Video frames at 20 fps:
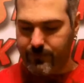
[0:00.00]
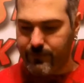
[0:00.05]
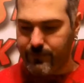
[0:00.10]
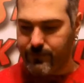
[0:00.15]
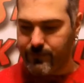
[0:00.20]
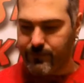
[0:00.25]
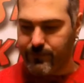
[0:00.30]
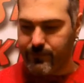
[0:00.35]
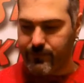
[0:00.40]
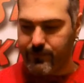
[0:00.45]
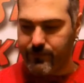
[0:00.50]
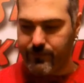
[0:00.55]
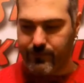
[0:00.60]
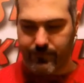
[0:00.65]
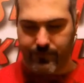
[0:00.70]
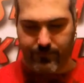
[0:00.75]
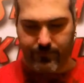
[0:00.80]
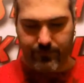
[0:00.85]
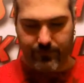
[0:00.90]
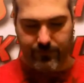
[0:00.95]

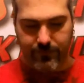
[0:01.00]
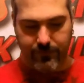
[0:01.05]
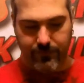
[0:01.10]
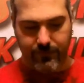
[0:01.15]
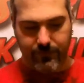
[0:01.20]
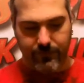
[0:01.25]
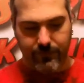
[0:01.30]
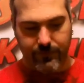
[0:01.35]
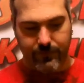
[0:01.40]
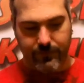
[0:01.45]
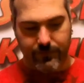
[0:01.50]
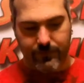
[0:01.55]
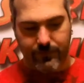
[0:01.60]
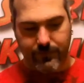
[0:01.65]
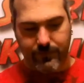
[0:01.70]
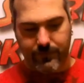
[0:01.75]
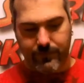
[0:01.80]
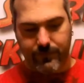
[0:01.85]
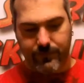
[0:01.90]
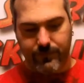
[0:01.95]

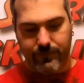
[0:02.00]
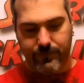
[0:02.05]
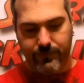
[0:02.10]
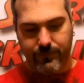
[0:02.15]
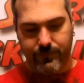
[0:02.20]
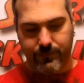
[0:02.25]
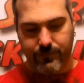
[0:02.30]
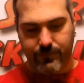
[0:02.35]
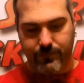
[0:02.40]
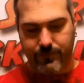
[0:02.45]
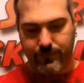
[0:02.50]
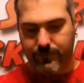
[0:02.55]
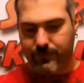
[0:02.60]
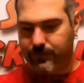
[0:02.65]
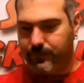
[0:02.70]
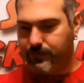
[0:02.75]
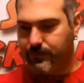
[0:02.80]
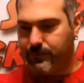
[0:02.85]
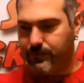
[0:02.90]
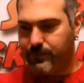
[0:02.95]

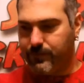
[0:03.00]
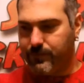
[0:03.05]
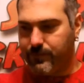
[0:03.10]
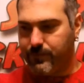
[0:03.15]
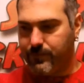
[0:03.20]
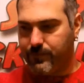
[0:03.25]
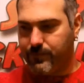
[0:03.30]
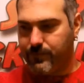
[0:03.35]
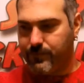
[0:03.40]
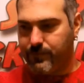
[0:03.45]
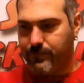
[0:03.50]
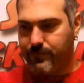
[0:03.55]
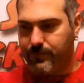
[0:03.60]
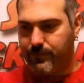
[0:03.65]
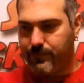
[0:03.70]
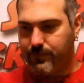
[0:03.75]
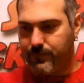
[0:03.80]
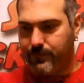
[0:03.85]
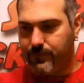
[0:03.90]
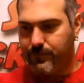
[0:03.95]

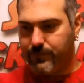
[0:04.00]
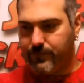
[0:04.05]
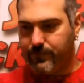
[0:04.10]
Nobody speaks.